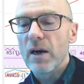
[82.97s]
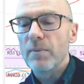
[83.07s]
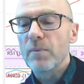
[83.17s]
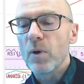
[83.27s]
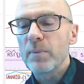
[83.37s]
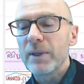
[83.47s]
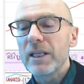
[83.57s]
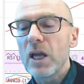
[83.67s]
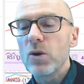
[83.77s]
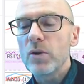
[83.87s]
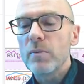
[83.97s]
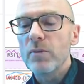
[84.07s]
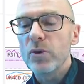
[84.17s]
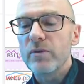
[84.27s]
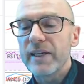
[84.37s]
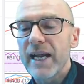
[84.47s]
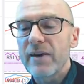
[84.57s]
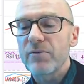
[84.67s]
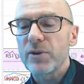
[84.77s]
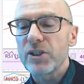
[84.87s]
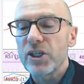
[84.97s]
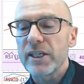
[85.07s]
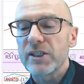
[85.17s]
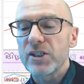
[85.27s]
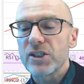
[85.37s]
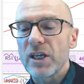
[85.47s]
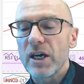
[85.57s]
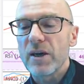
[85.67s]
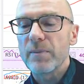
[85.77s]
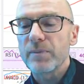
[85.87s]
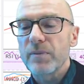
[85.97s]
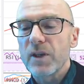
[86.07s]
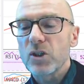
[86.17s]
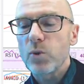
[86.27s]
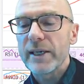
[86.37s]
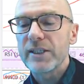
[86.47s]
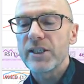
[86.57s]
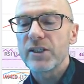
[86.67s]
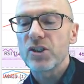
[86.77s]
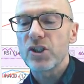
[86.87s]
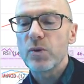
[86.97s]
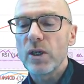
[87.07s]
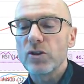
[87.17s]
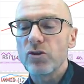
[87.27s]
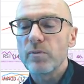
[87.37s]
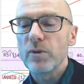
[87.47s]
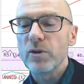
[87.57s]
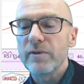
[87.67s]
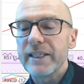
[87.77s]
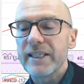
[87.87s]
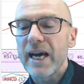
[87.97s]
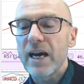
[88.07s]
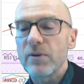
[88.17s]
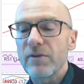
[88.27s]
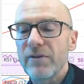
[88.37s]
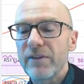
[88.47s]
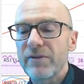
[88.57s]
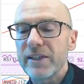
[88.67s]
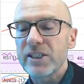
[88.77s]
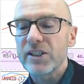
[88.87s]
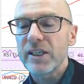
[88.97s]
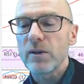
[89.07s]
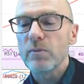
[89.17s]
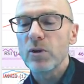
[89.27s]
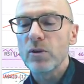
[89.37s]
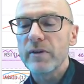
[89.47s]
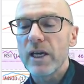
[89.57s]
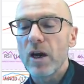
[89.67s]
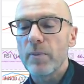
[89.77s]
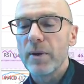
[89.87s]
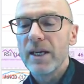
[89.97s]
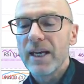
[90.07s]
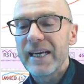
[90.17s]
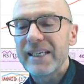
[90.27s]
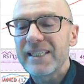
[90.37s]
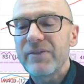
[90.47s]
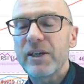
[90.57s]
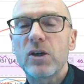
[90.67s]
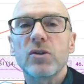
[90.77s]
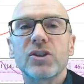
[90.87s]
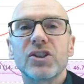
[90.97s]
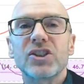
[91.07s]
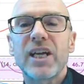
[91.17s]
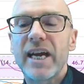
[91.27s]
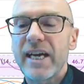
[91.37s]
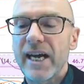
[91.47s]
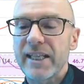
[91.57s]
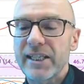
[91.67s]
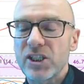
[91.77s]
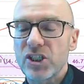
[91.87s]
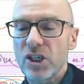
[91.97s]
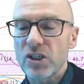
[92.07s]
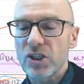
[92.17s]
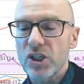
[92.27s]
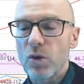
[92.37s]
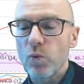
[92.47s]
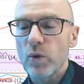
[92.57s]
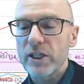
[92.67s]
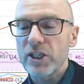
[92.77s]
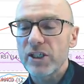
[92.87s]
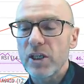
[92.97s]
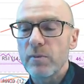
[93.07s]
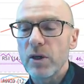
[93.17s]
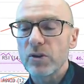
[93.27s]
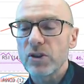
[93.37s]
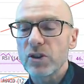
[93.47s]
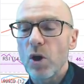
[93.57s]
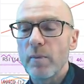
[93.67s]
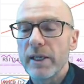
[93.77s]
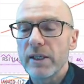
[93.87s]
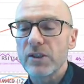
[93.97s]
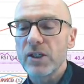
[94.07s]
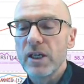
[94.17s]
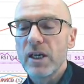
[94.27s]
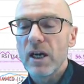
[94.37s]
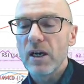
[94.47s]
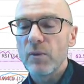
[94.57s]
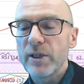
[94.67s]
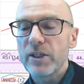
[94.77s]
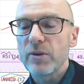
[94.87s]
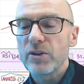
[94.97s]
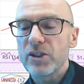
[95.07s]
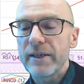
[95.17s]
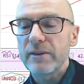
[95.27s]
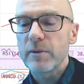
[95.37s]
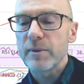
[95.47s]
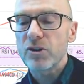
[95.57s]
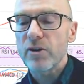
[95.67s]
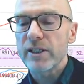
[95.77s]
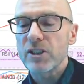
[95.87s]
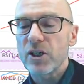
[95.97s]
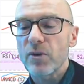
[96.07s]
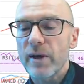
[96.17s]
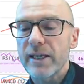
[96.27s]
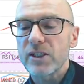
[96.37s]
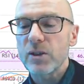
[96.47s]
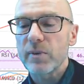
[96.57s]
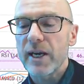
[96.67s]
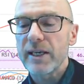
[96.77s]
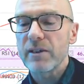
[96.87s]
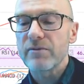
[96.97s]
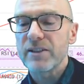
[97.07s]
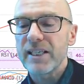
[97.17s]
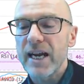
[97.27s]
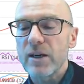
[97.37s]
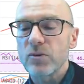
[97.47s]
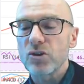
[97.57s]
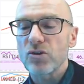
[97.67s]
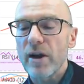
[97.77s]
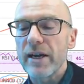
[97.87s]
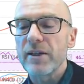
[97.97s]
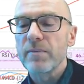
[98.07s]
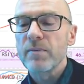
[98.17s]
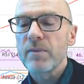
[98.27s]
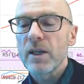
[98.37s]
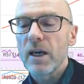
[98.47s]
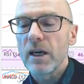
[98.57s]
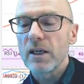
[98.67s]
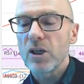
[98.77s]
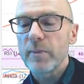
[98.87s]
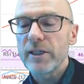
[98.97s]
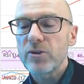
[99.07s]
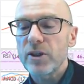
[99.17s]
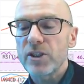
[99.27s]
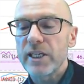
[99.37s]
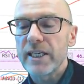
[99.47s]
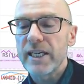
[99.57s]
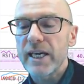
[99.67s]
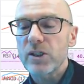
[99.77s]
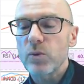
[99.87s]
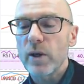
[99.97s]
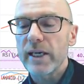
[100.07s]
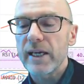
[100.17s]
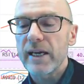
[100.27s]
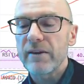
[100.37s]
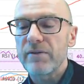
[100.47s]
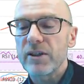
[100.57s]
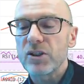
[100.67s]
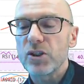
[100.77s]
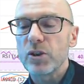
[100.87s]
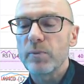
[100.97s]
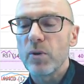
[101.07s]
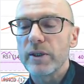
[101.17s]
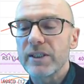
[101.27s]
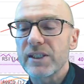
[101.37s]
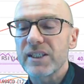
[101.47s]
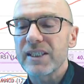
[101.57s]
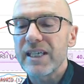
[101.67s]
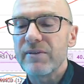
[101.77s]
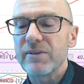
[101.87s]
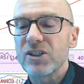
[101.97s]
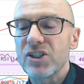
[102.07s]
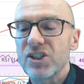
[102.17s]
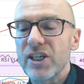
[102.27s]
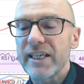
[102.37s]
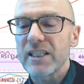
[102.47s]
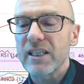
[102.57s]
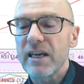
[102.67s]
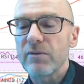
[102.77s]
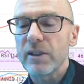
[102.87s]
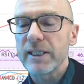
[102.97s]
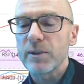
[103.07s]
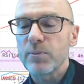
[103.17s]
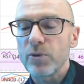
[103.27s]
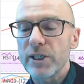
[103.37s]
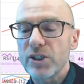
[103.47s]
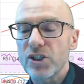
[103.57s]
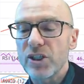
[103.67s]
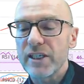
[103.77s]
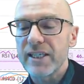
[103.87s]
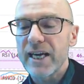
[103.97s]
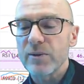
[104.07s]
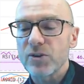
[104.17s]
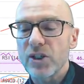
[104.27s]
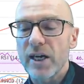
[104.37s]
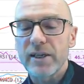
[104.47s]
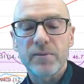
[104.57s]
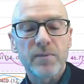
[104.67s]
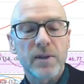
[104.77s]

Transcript: We're below the moving averages, 20 and 200 moving down, 50 still moving up. It's difficult to say at this juncture which is the most dominant. We do seem to be trying to create some kind of downtrend. So it'll be interesting next week if the 2.76 level is breached to the downside.